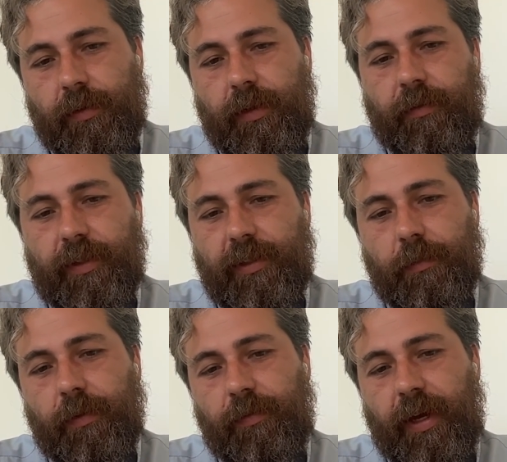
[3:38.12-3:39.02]
have a
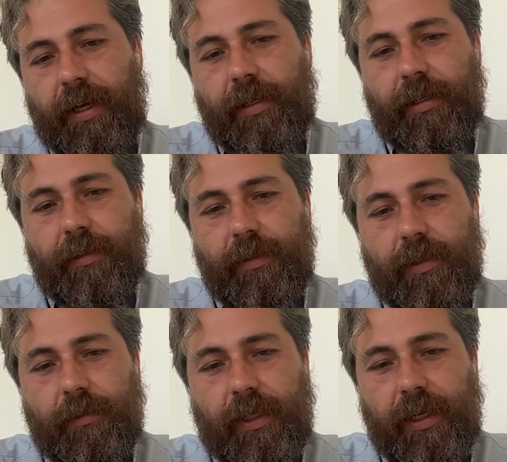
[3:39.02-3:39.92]
simplified you
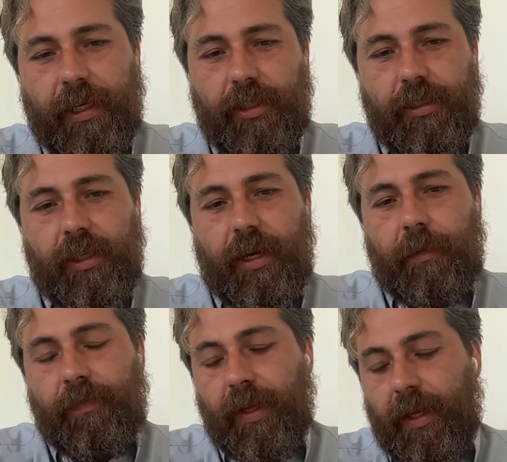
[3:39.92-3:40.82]
know connection
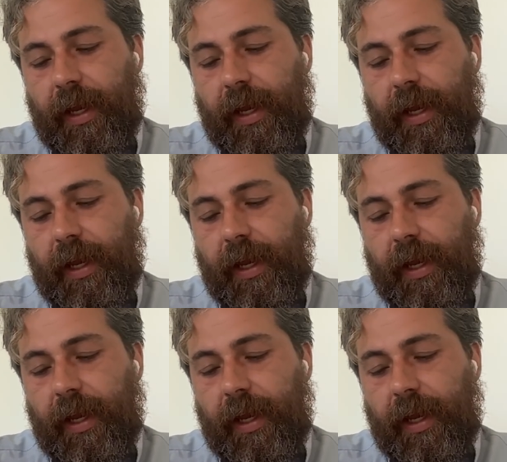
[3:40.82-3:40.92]
time